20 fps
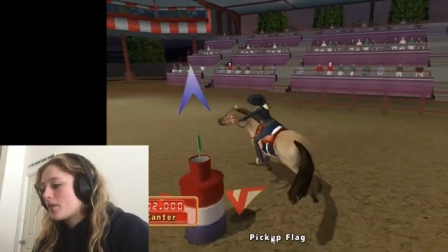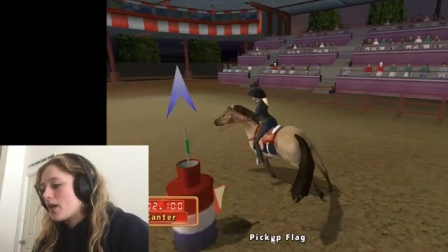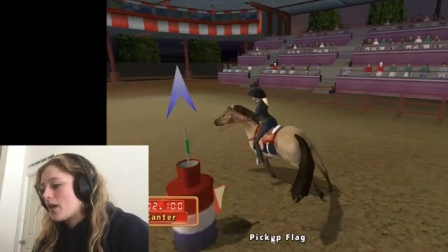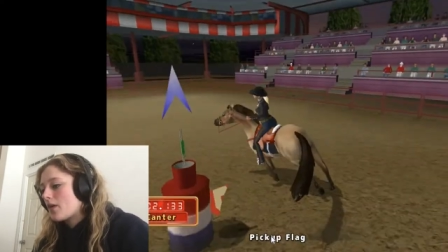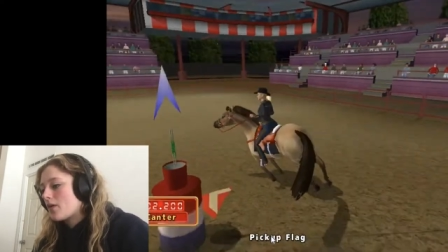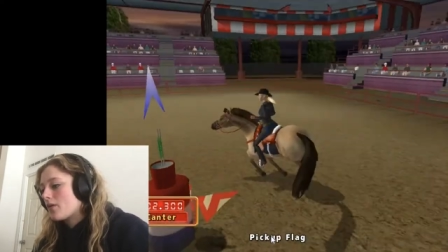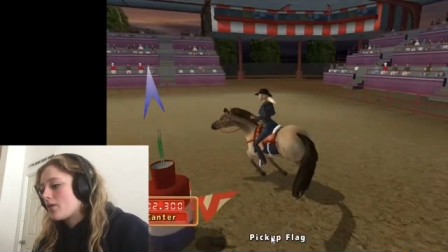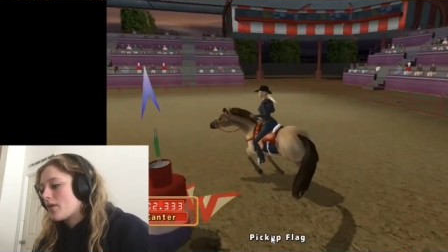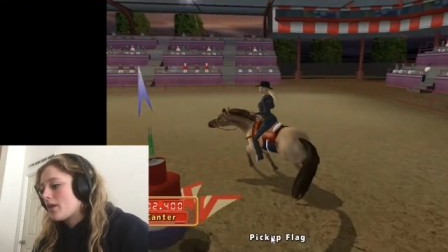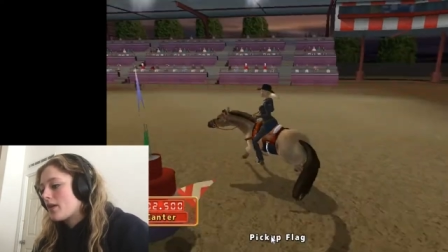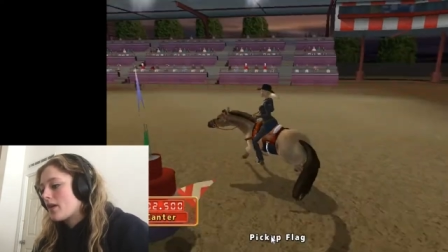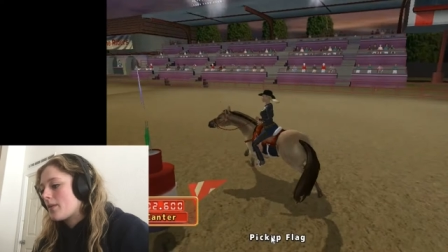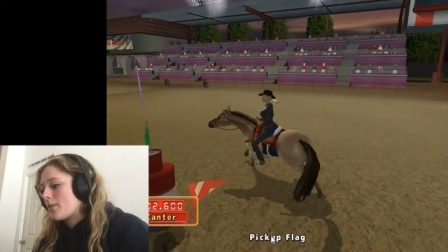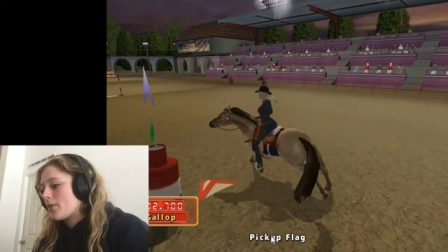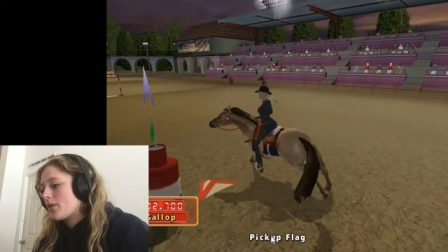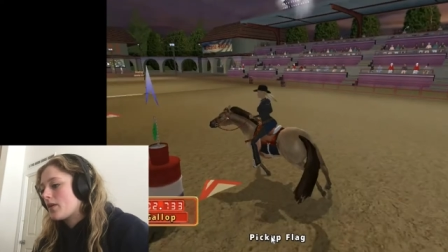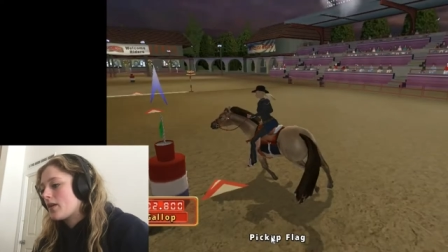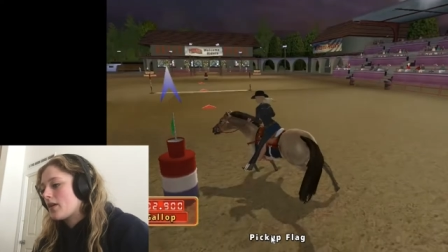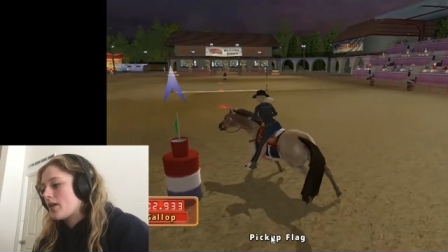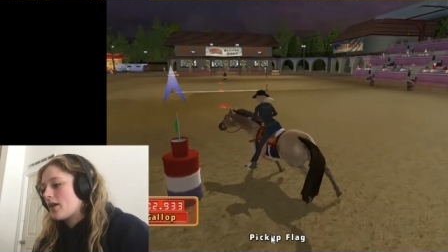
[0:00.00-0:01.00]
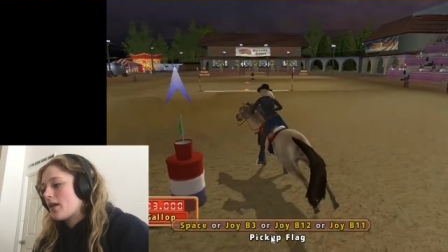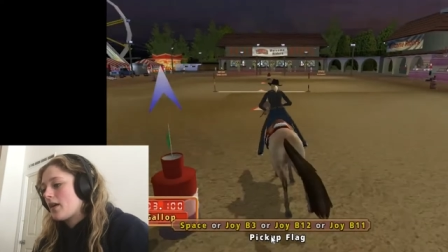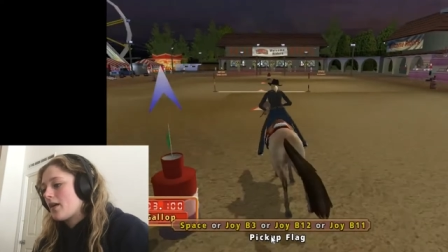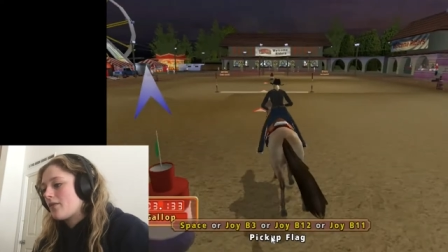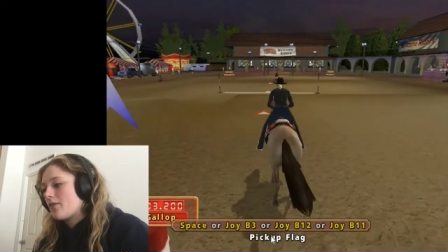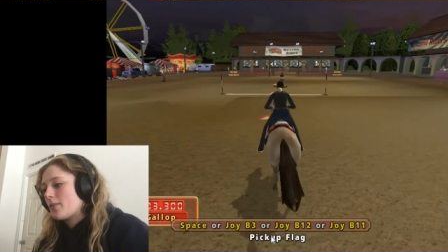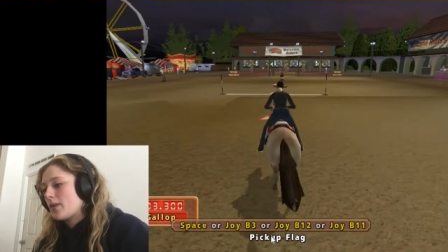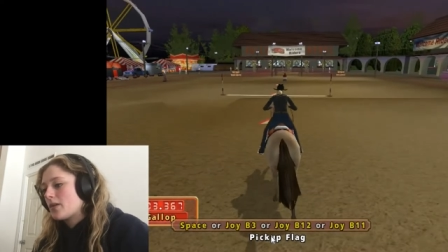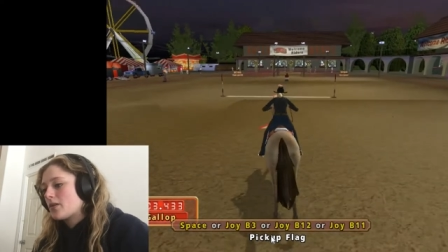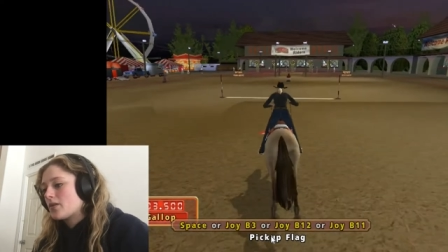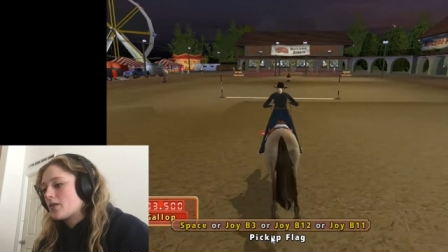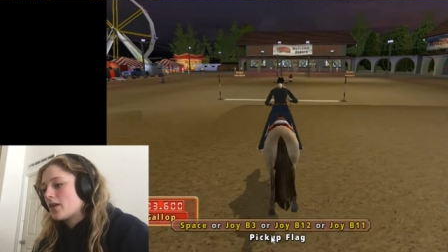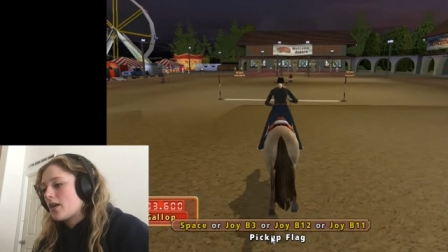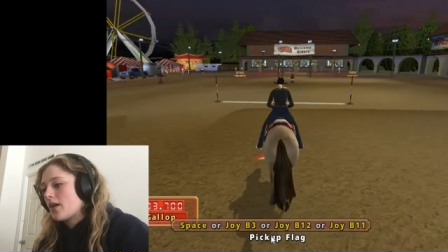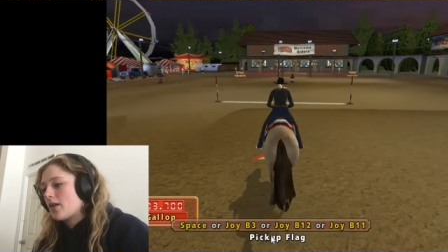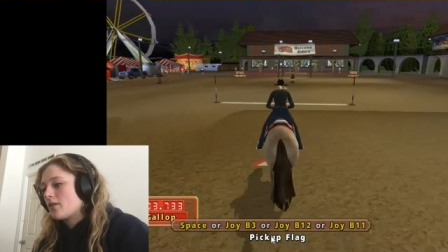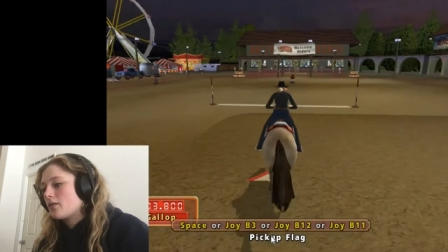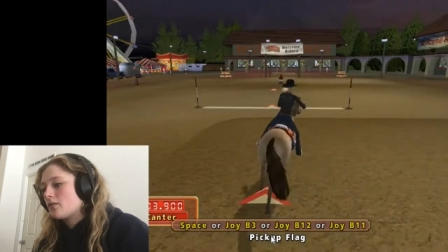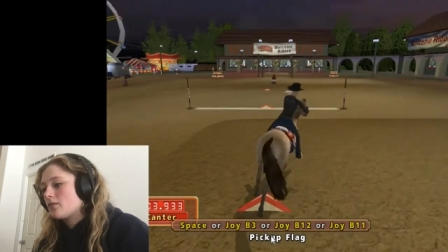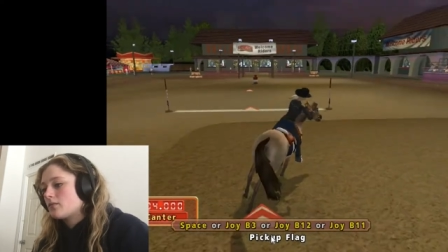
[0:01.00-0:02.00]
I don't think I'm really gonna have much
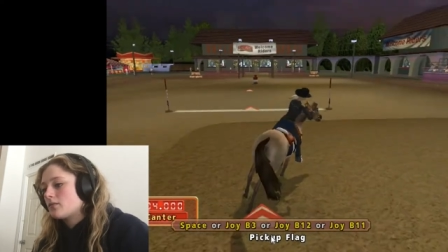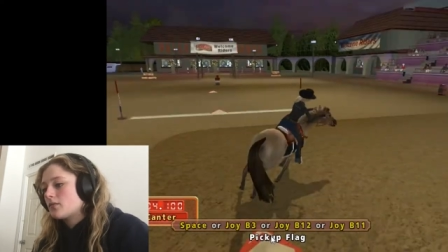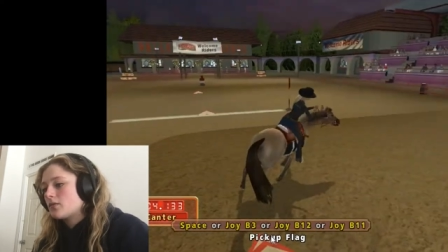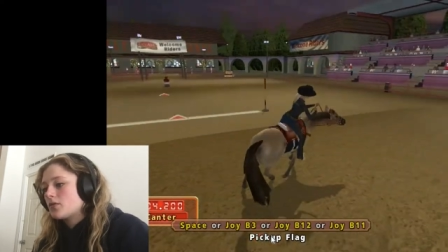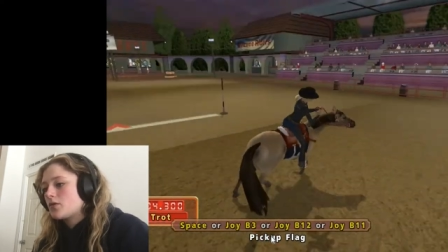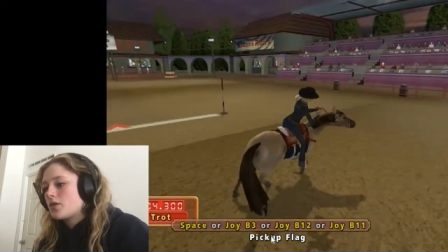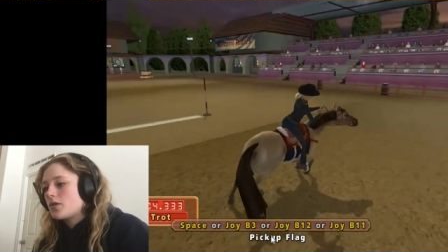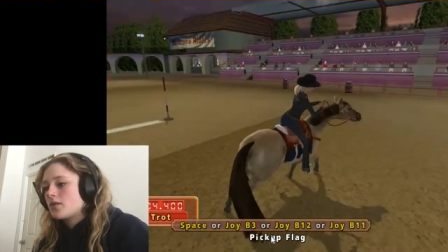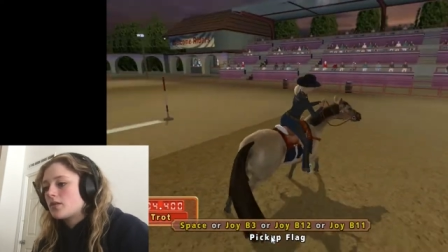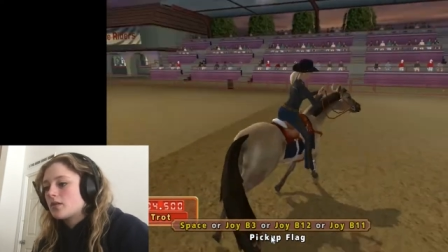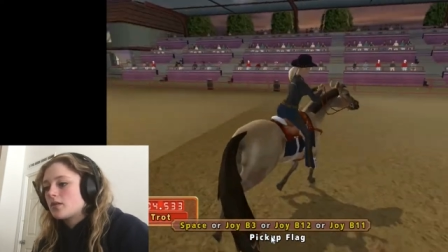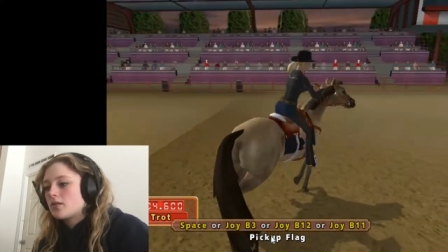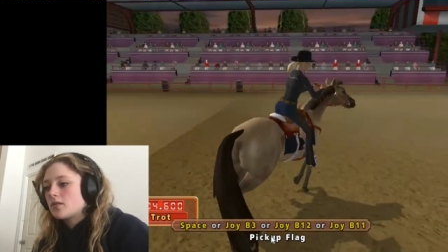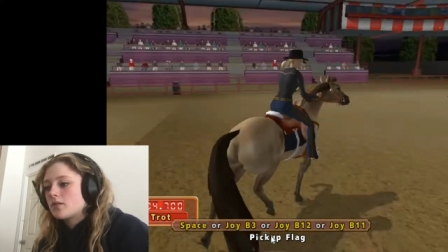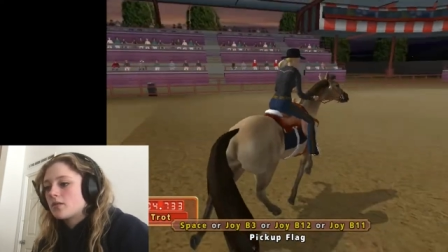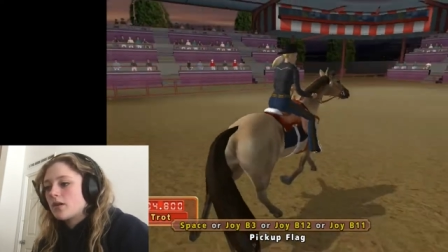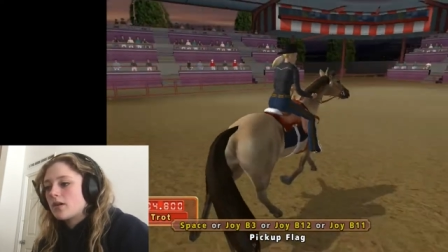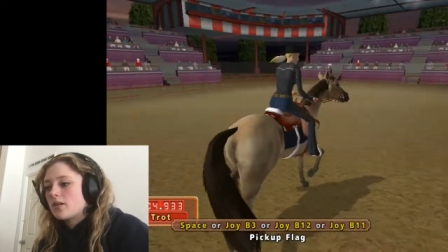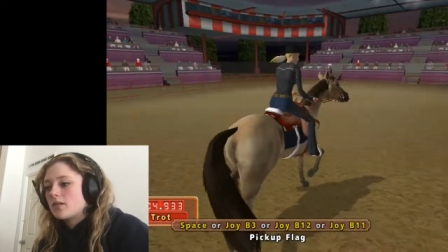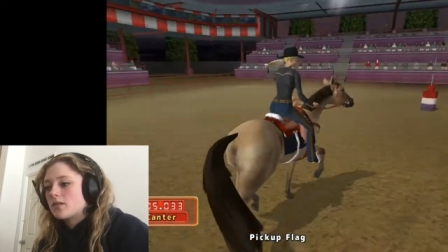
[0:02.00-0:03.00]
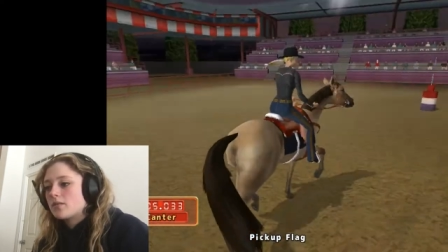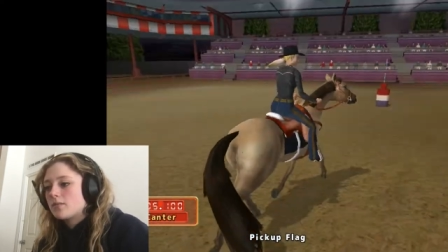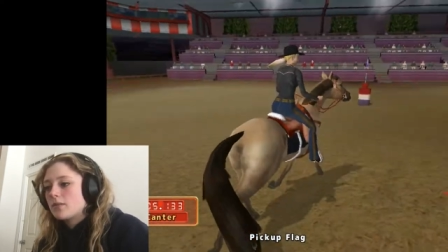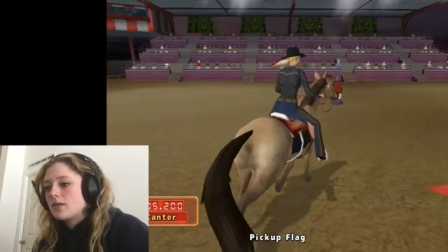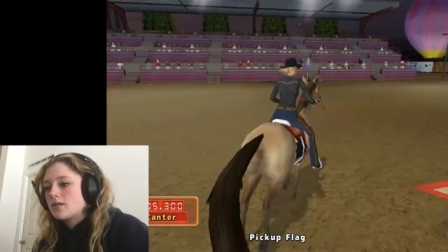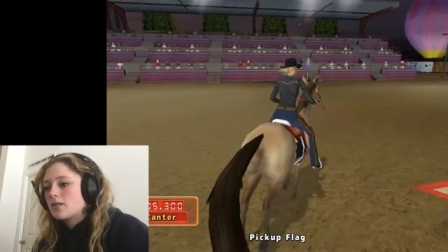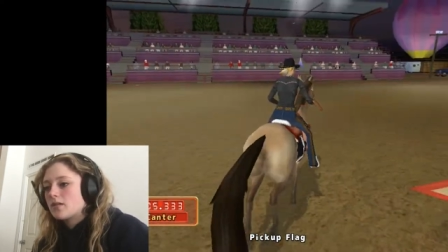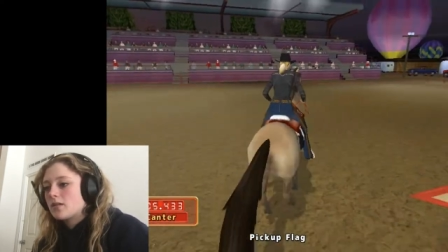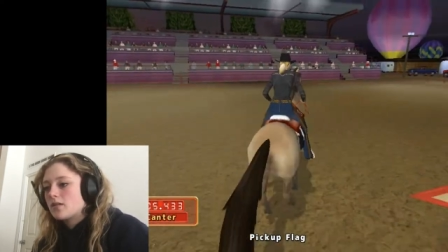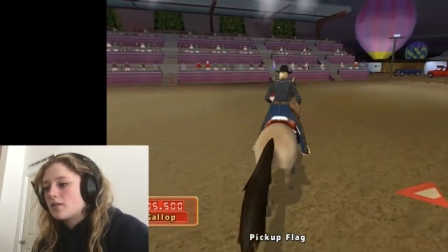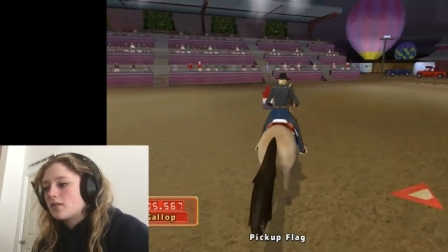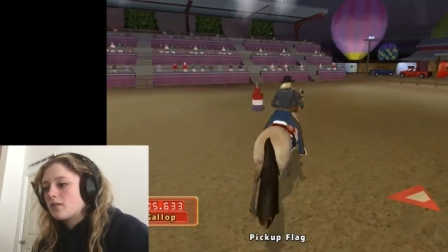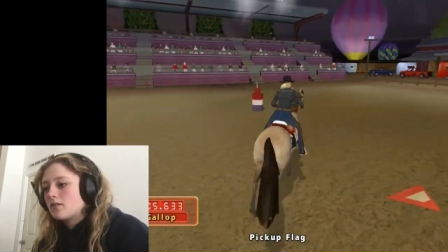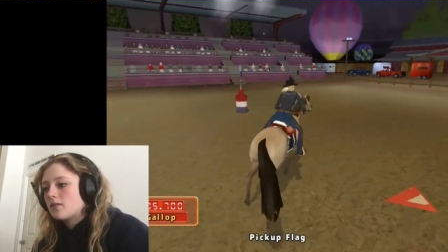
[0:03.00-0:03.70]
time. Oh, Jesus, I just missed it.